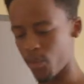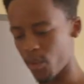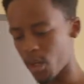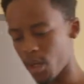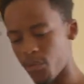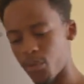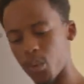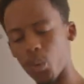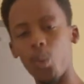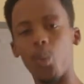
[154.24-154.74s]

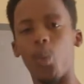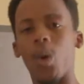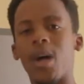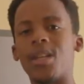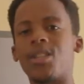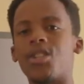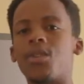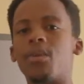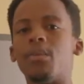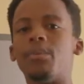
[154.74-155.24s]
If you
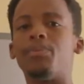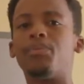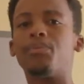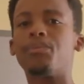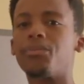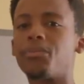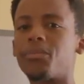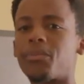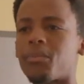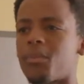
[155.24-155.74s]
watch
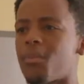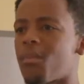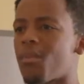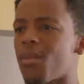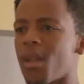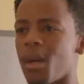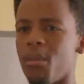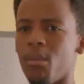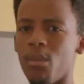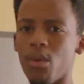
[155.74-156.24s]

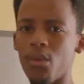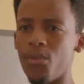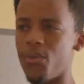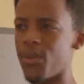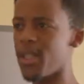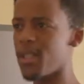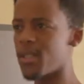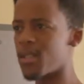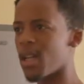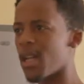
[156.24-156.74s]

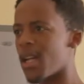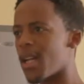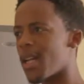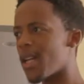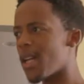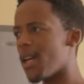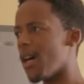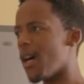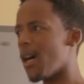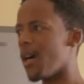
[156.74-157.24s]
movies,
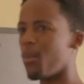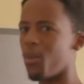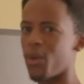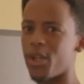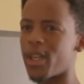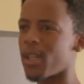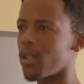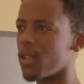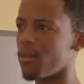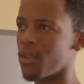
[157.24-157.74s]
we
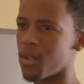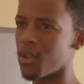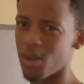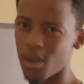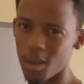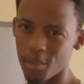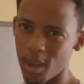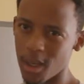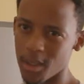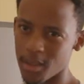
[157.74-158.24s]
can even talk
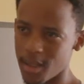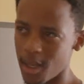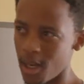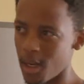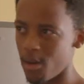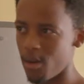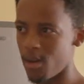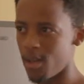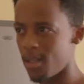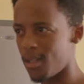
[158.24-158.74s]
about
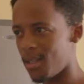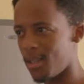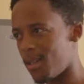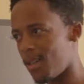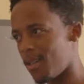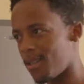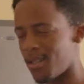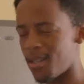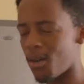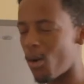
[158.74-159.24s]
Cellular.
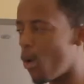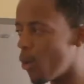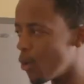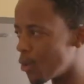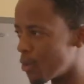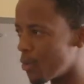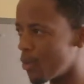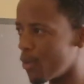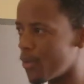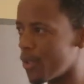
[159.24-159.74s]
It's an old
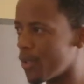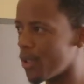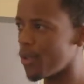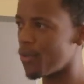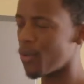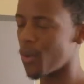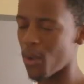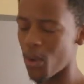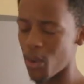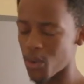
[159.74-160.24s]
movie.
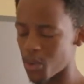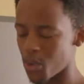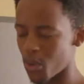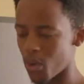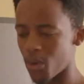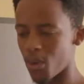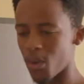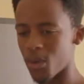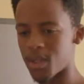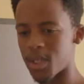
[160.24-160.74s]
For those who
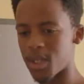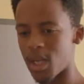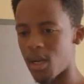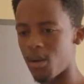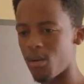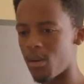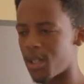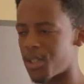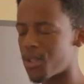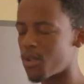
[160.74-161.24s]
don't know
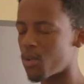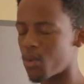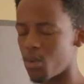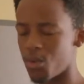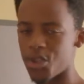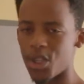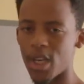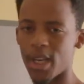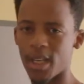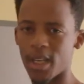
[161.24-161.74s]
Cellular, do
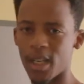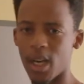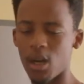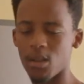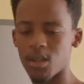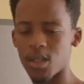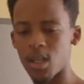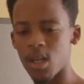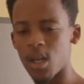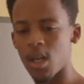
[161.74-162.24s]
check it
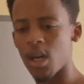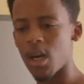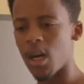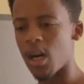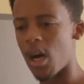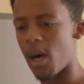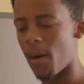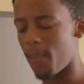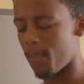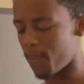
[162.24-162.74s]
out.
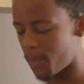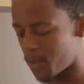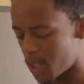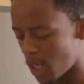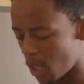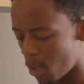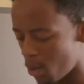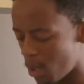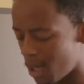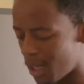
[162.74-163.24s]

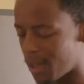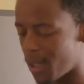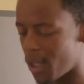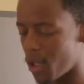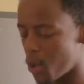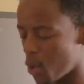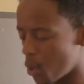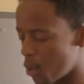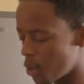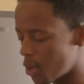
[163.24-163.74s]
Cellular, they
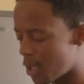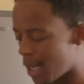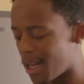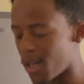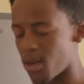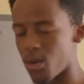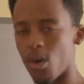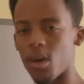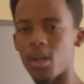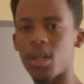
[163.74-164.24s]
used a
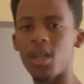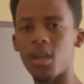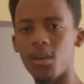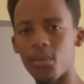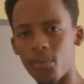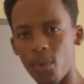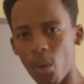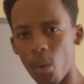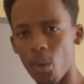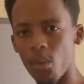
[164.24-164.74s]
Nokia
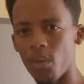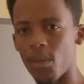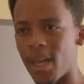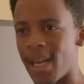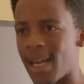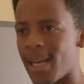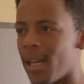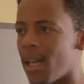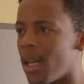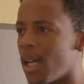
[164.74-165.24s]
phone
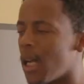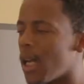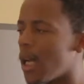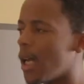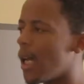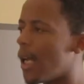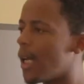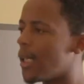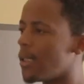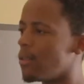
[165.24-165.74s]
there,
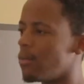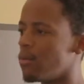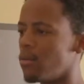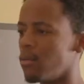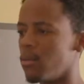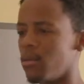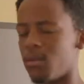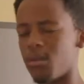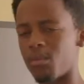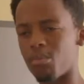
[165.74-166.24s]

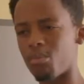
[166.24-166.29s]
and